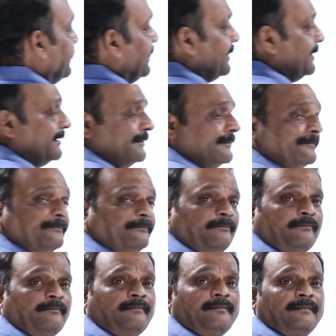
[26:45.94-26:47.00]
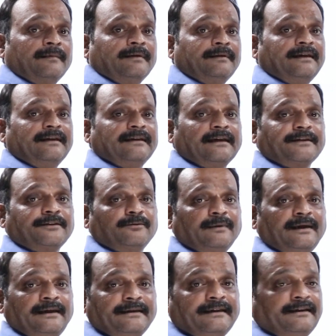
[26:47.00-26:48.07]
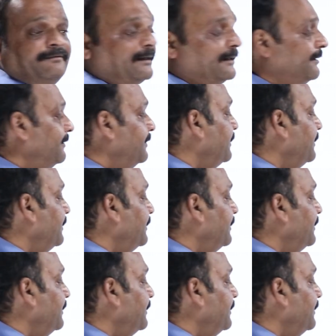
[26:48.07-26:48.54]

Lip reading: I write. Delta Q by T1.